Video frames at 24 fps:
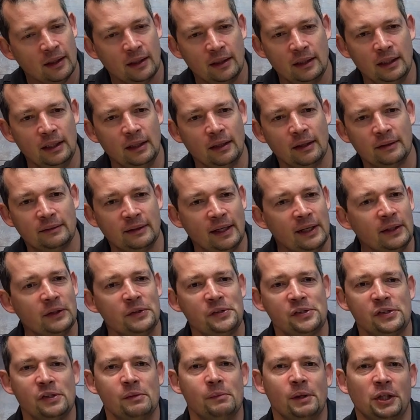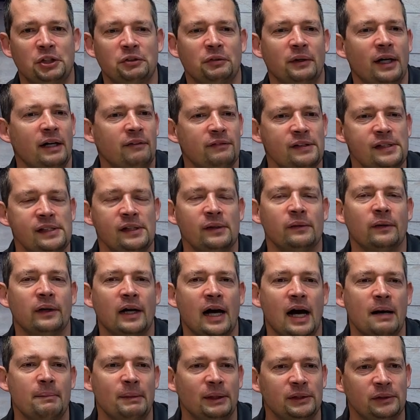Yeah, thank you so much for every single
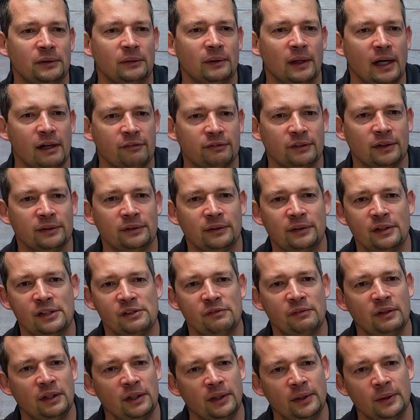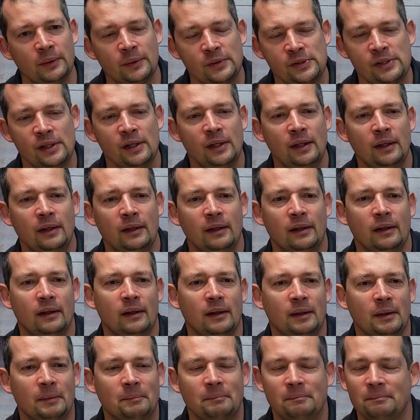comment you left under these videos.
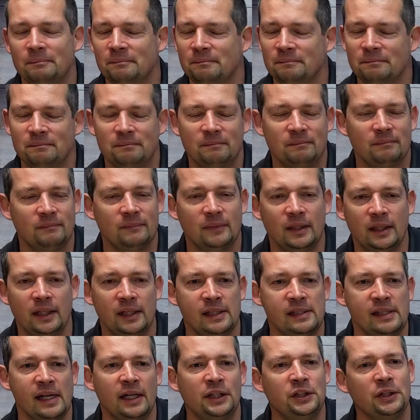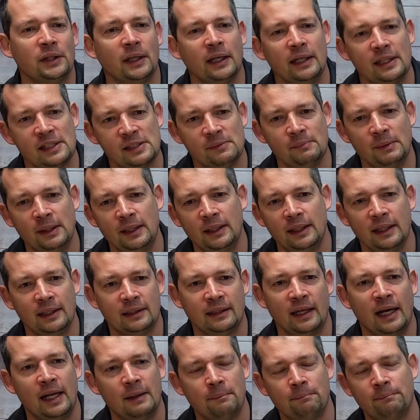Uh, it educates me. It
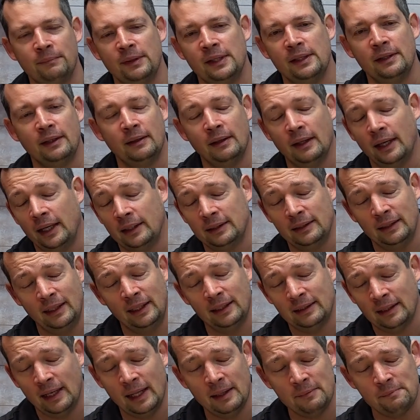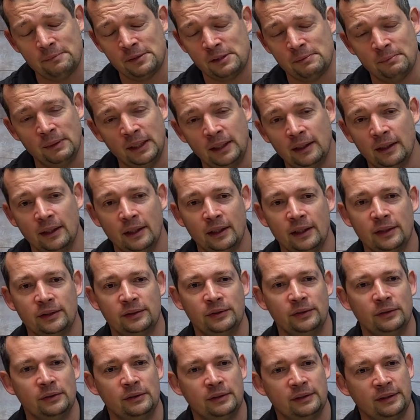helped me. It, it helps me
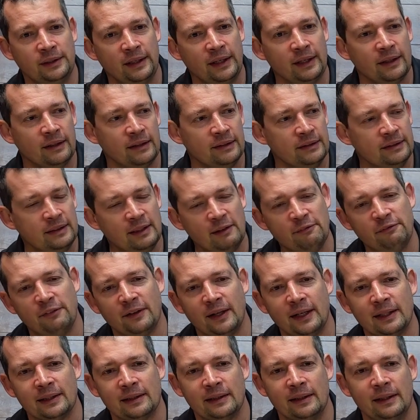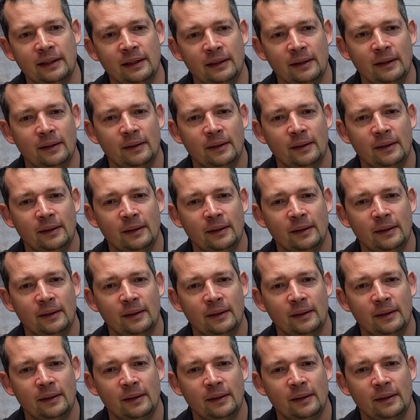to think differently.